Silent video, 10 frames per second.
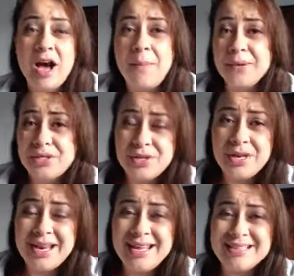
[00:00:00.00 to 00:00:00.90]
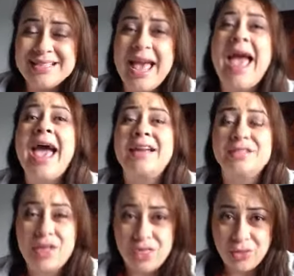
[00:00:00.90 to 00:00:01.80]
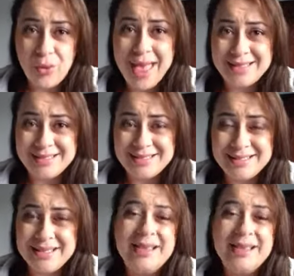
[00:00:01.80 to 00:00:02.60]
opportunities, and threats.